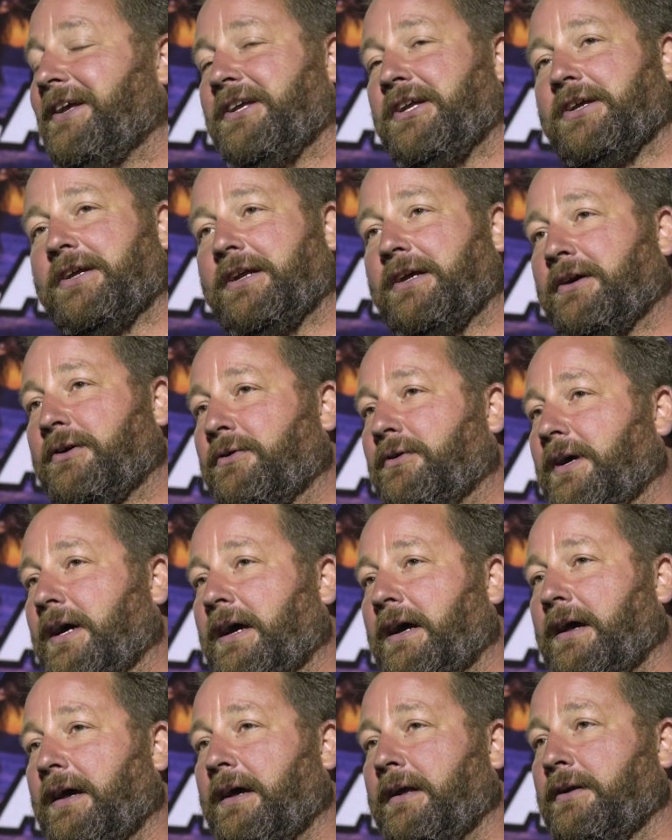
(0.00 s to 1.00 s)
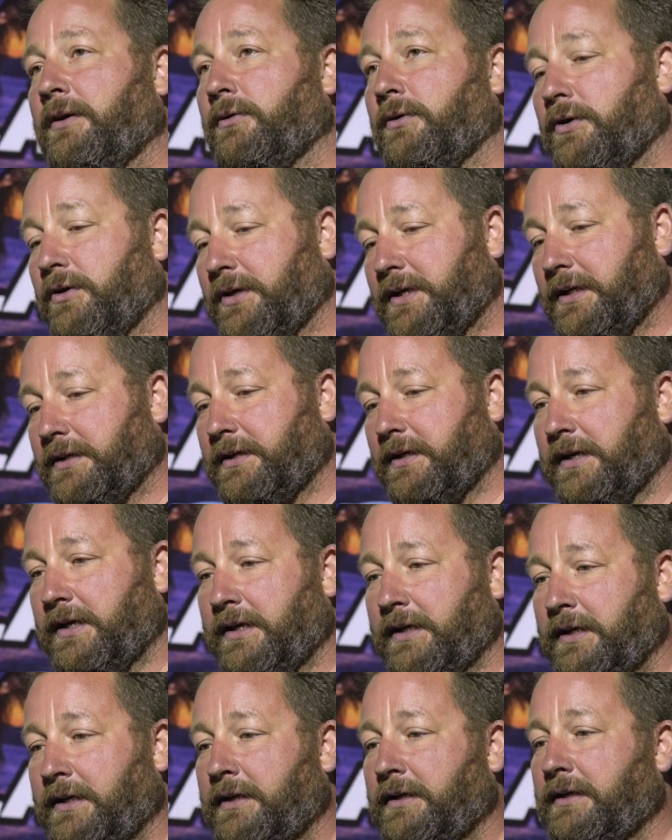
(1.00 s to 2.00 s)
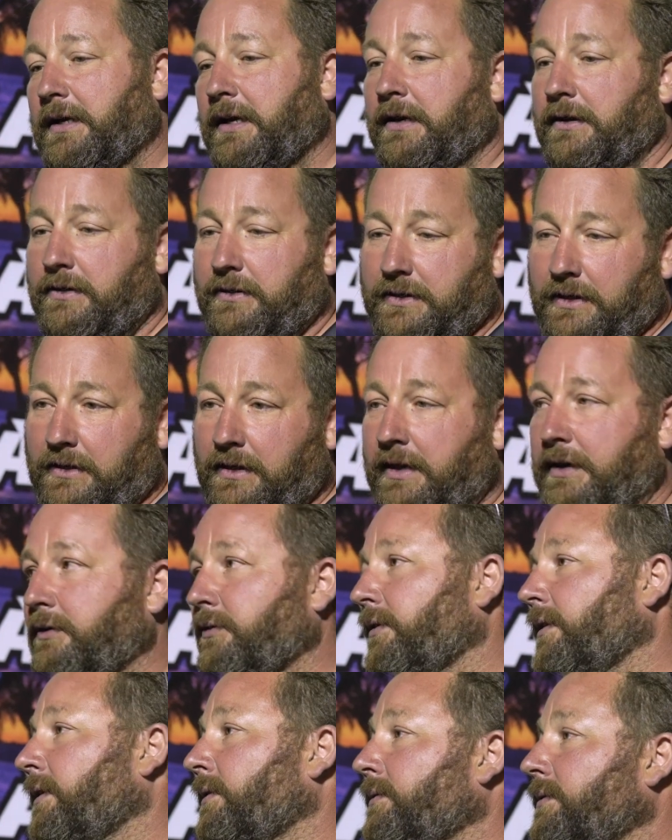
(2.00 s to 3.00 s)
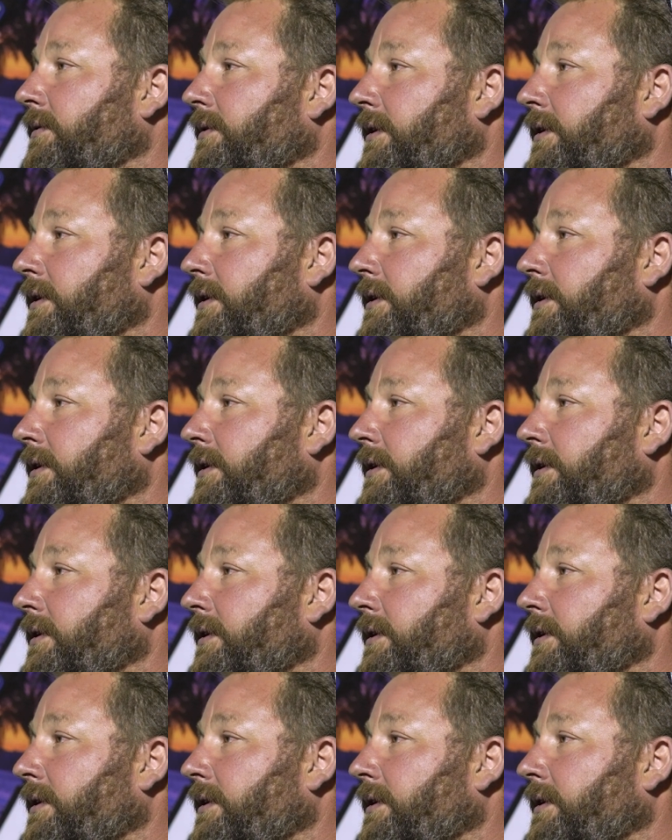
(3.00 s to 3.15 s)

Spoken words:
you know, I don't look at today. I look at later on.